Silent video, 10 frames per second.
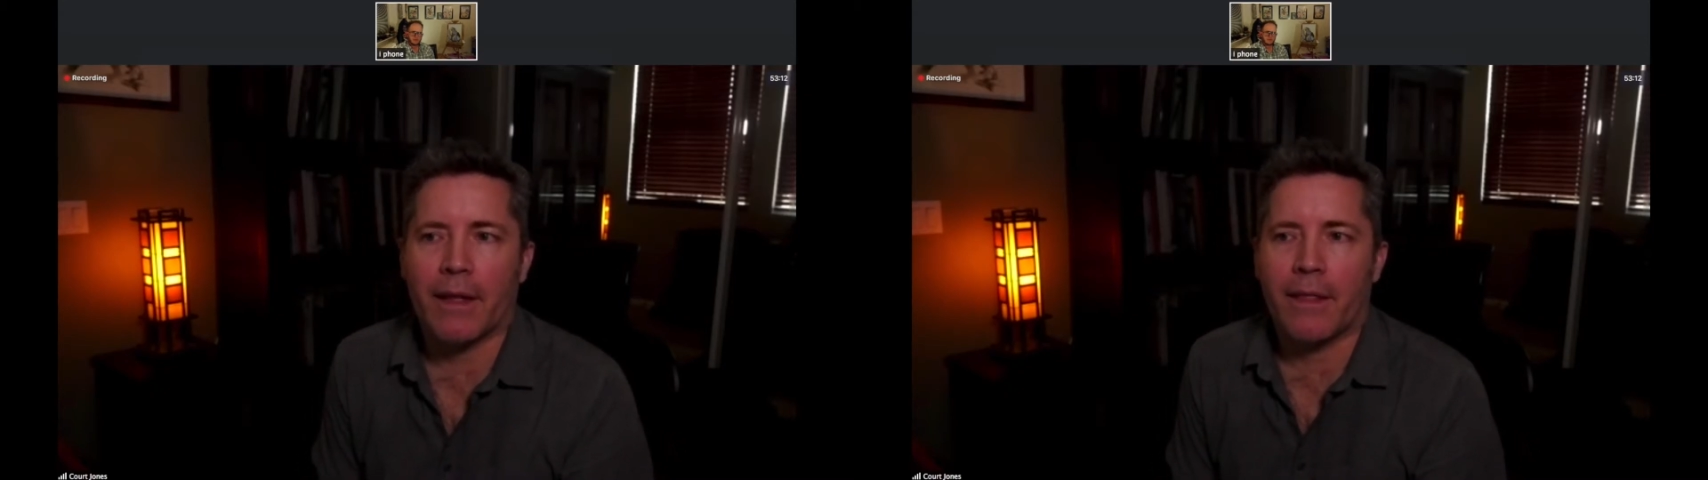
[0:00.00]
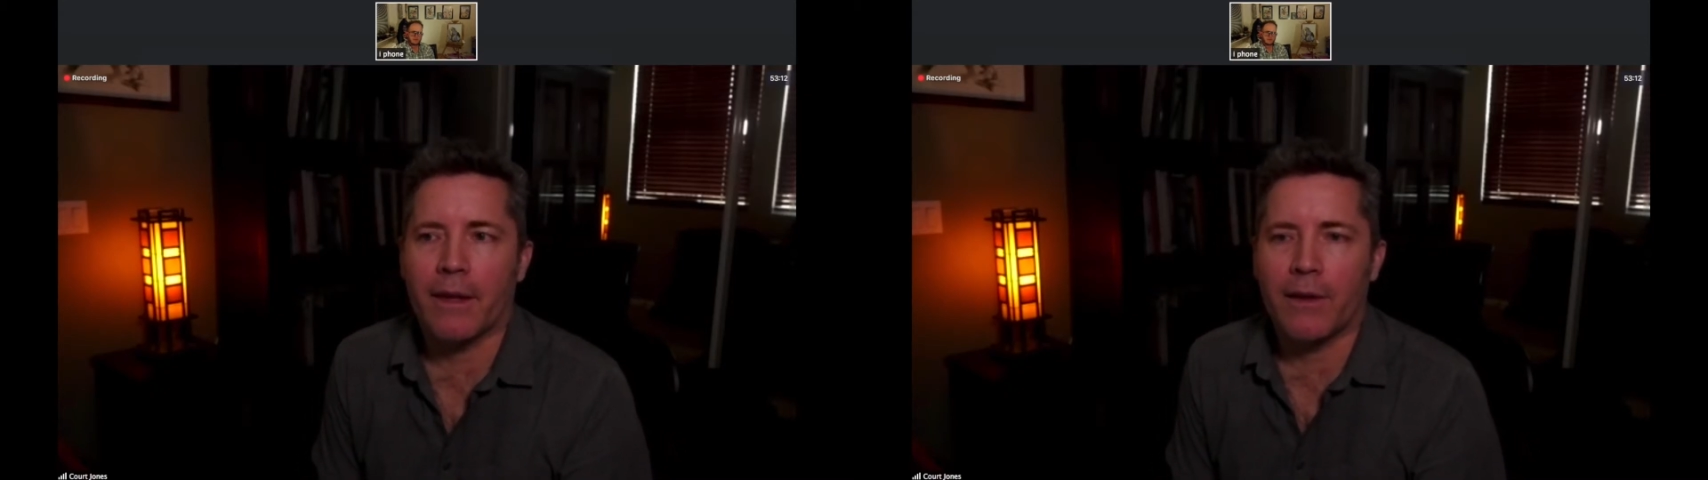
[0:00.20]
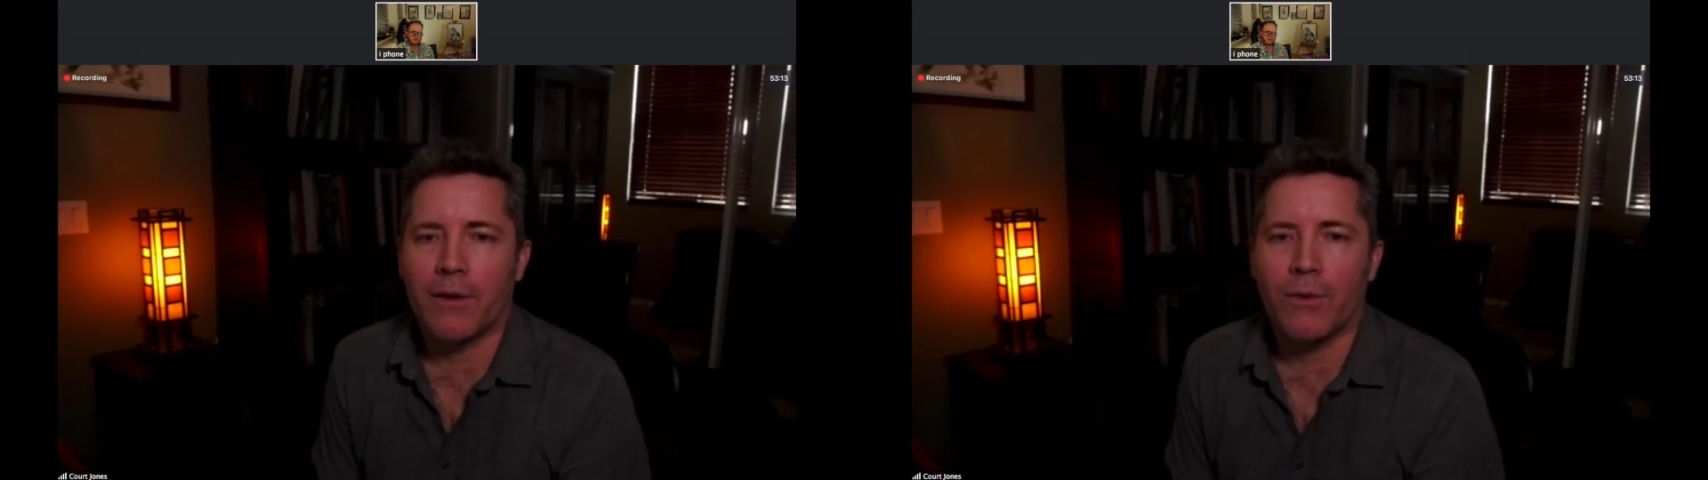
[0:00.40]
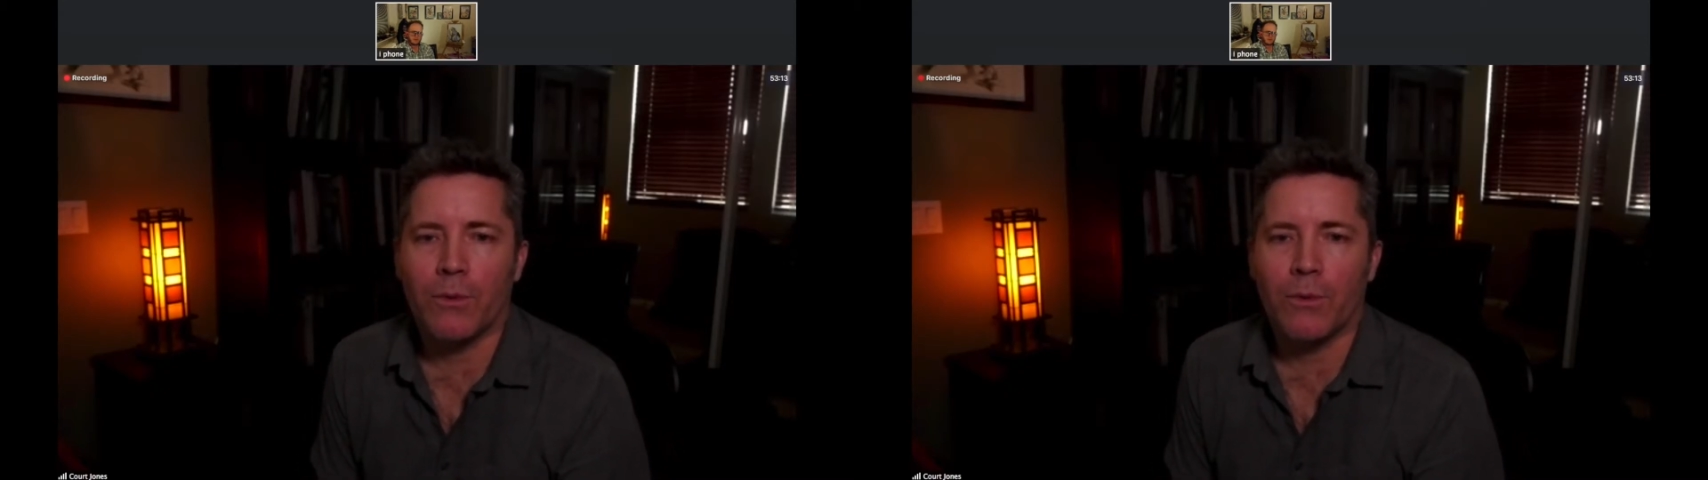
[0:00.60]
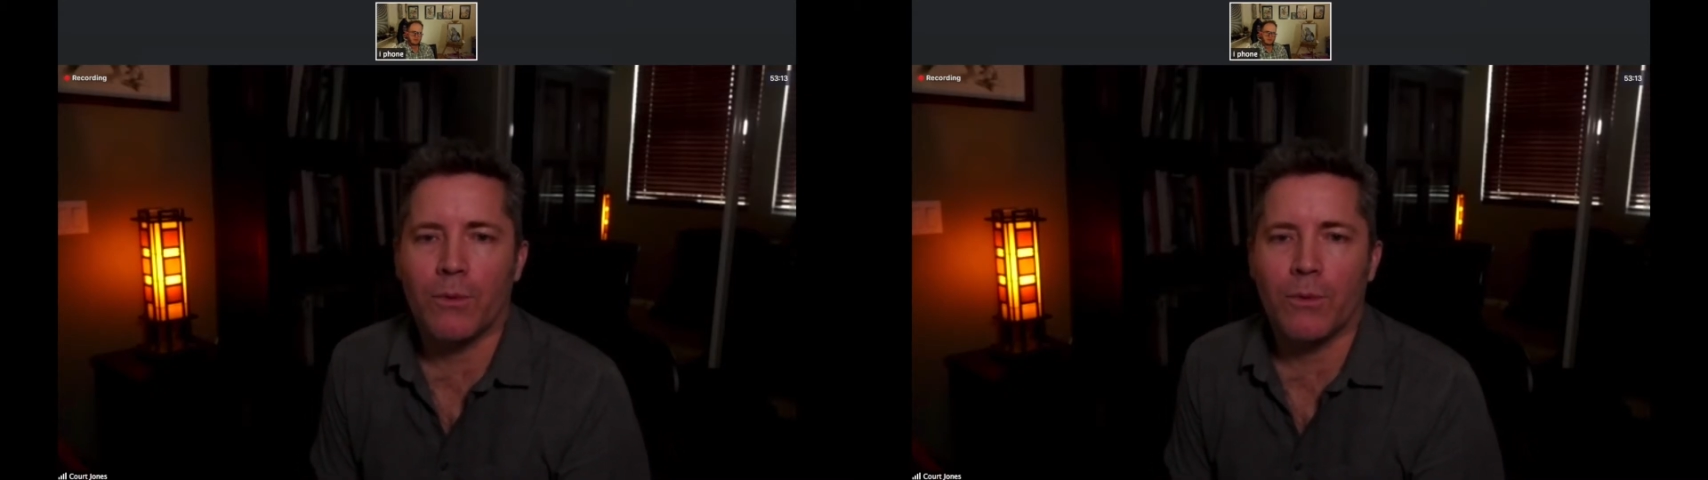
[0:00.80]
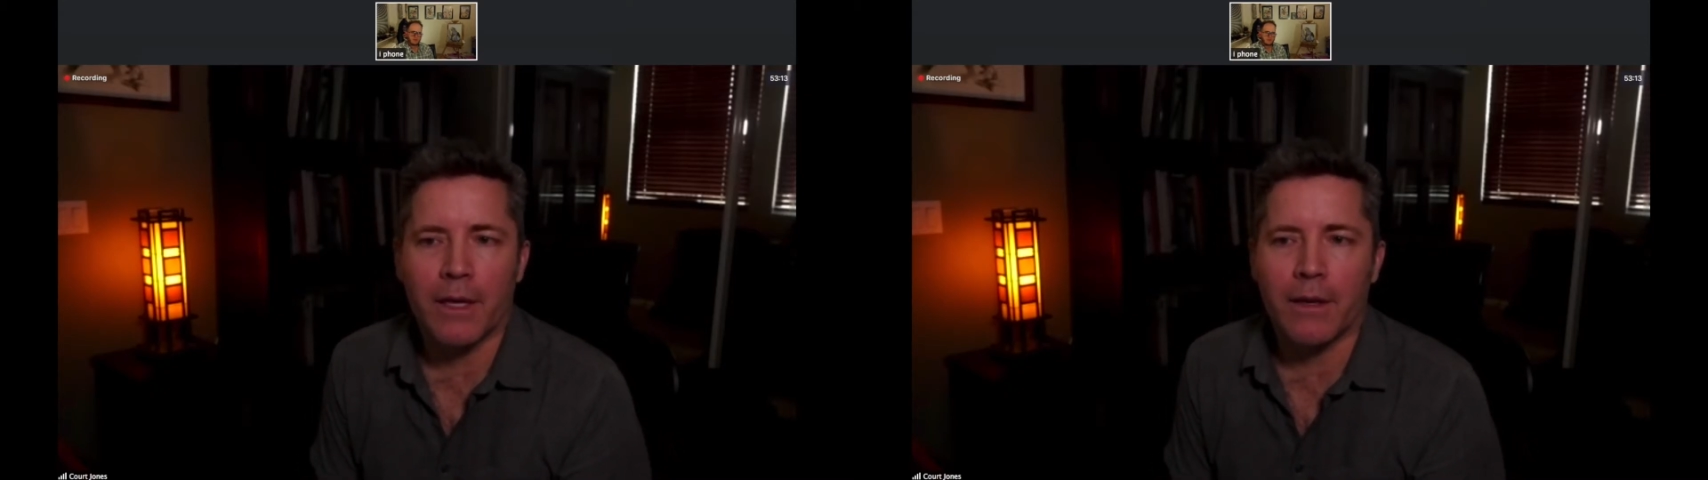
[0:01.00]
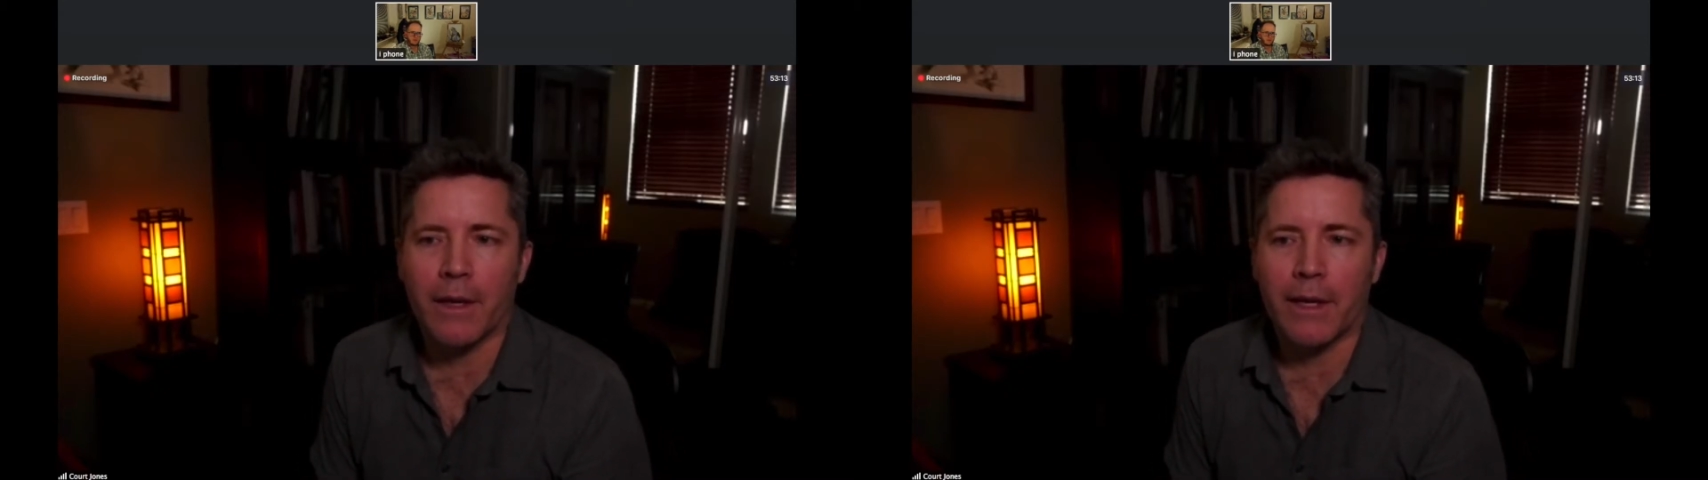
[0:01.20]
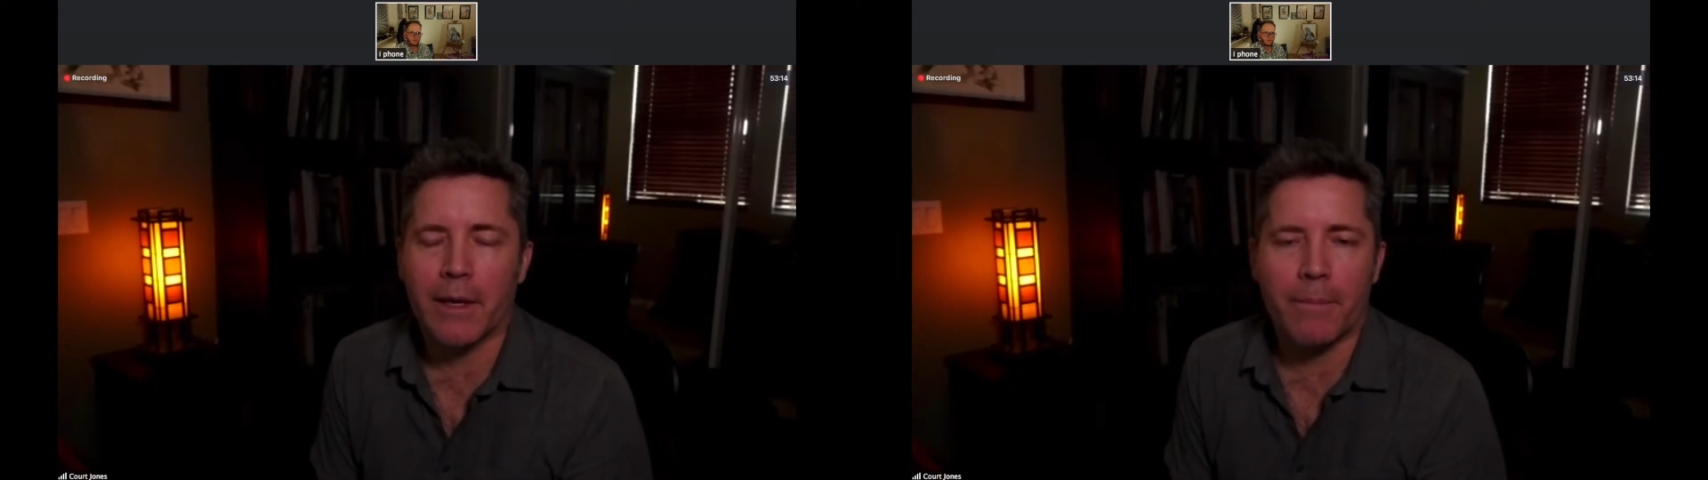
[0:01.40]
I think, to learning
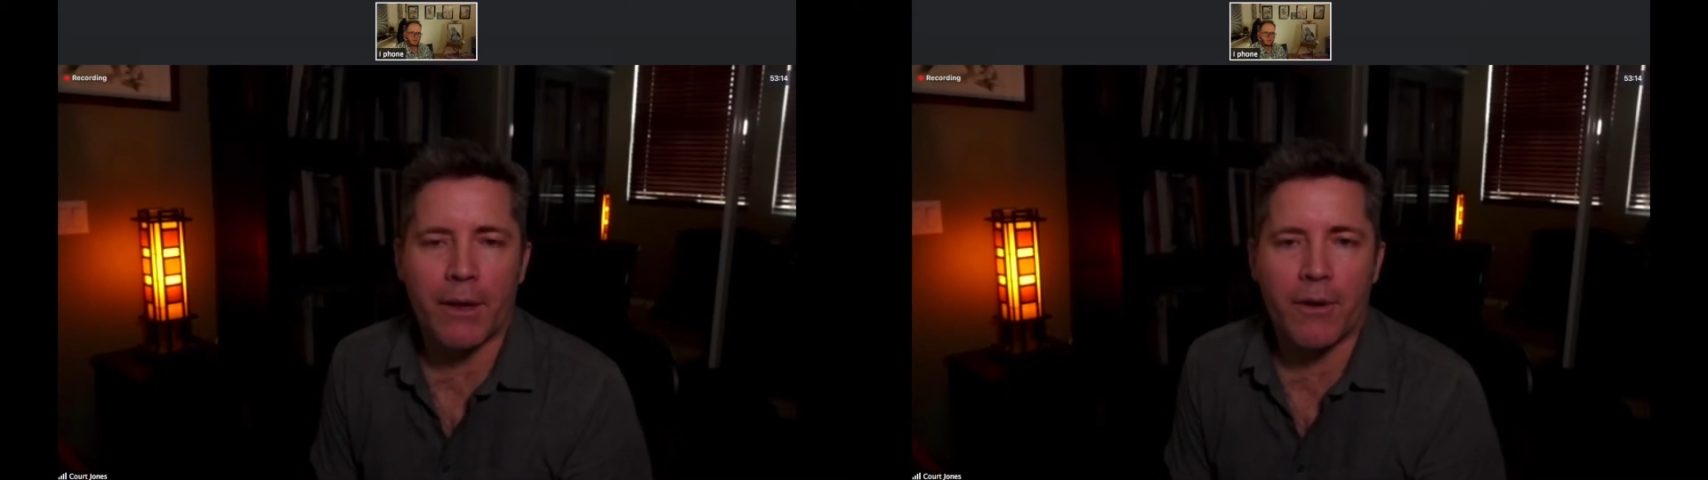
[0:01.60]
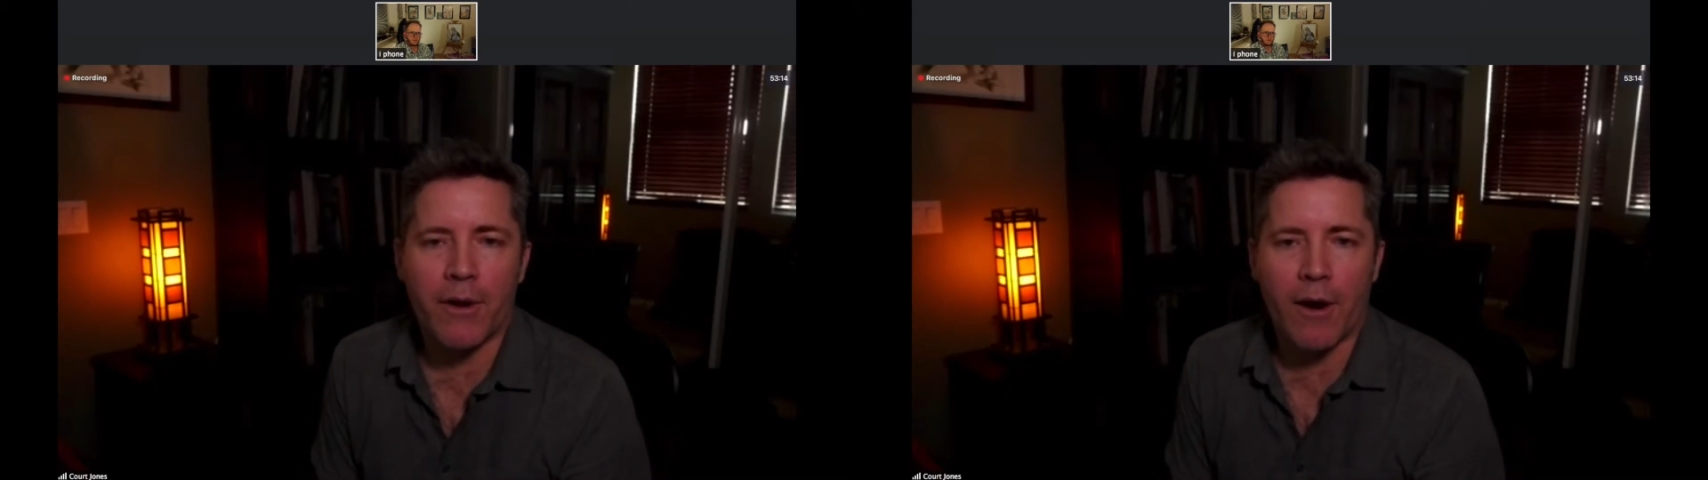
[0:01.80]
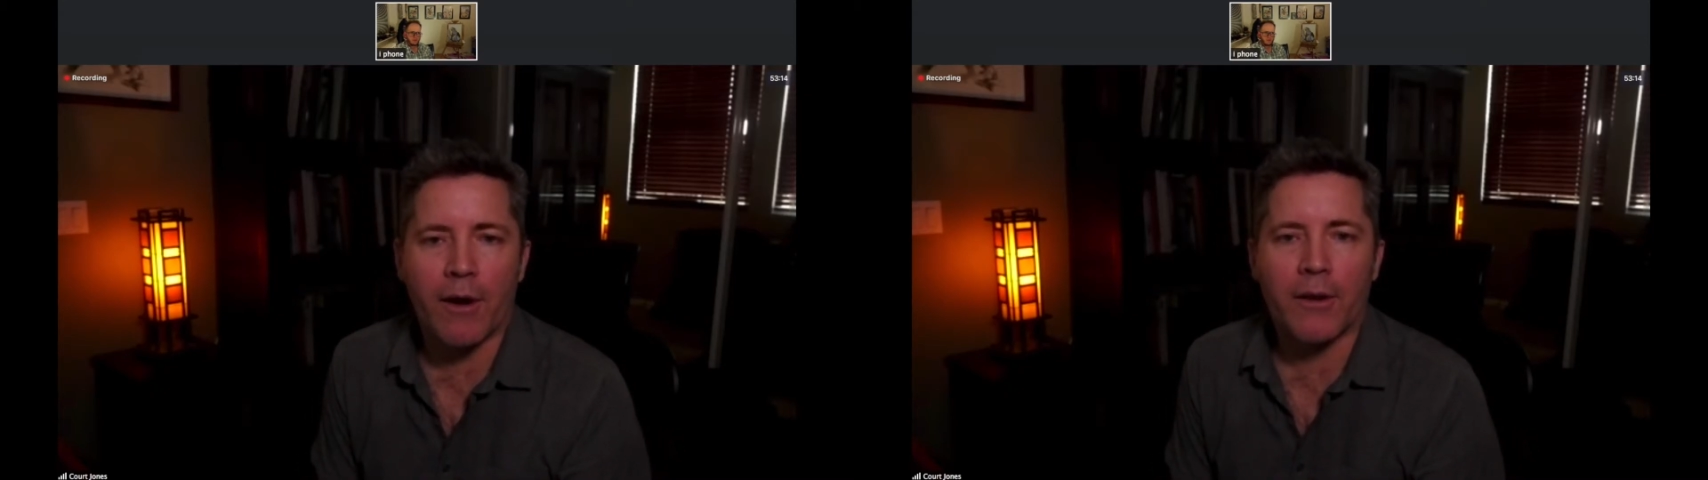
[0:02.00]
and getting better in art.